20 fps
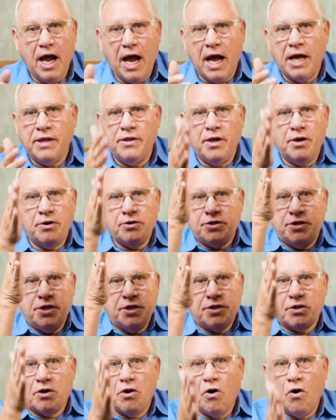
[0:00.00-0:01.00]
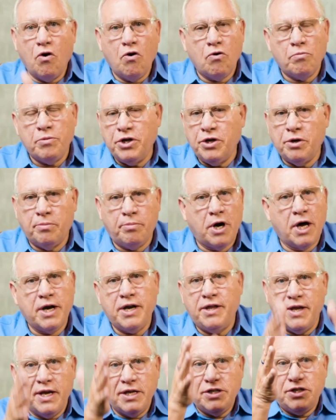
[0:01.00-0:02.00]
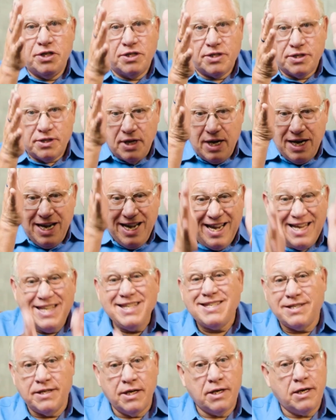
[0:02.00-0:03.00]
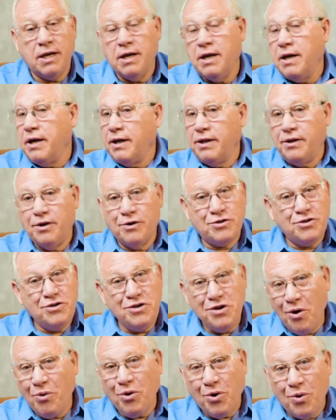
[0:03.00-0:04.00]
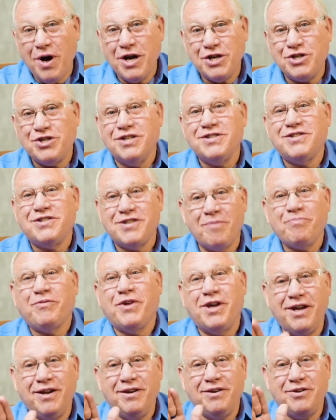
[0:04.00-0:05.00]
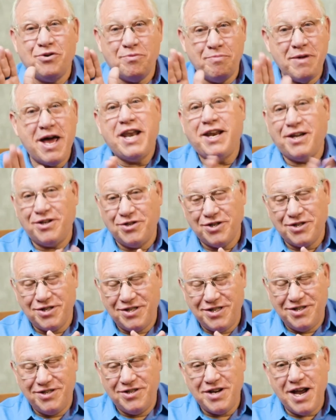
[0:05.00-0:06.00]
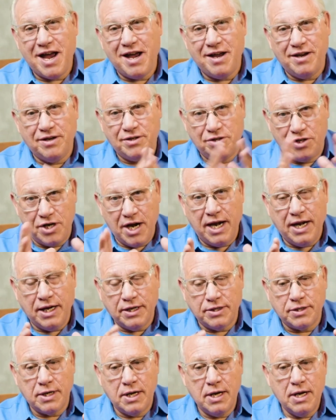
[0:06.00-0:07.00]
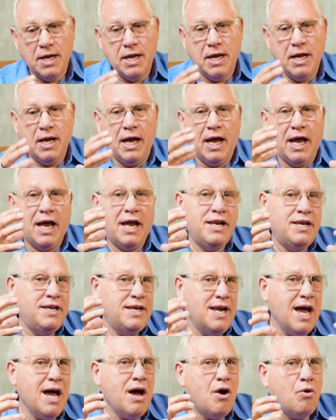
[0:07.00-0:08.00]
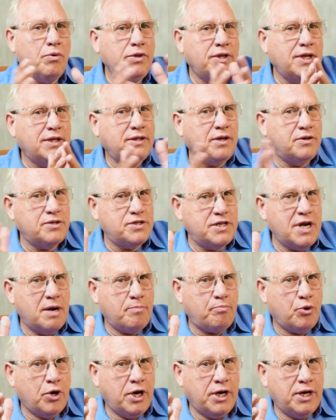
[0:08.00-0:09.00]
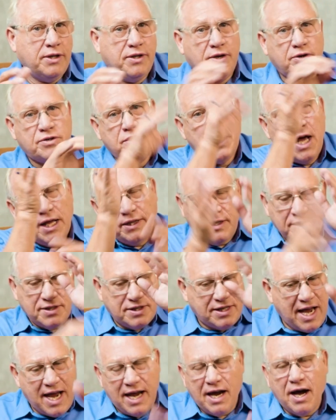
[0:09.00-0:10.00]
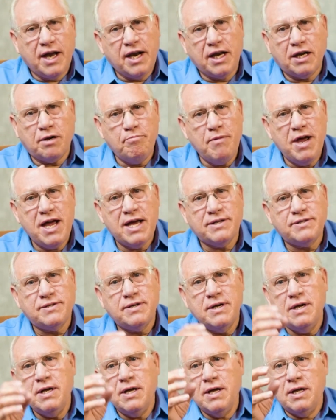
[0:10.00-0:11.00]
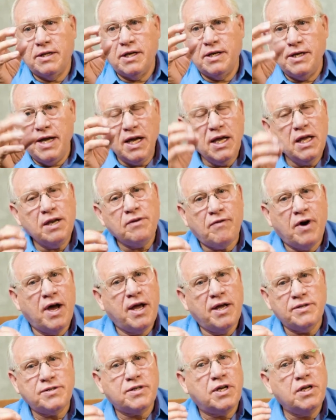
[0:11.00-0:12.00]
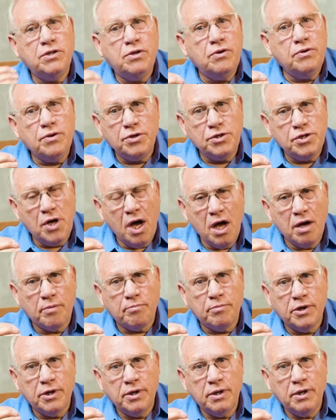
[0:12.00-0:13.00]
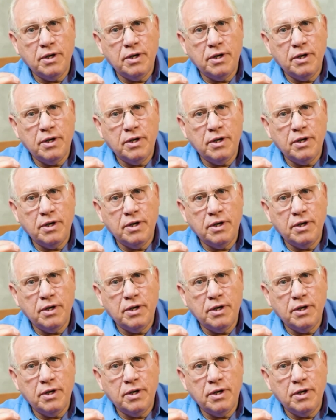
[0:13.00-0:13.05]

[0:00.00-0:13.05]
And there's this calm in your body. It's just instant. There's no question something dramatic just changed. And now that they're separated, there's not this chaotic mess. The negative ions can do their job.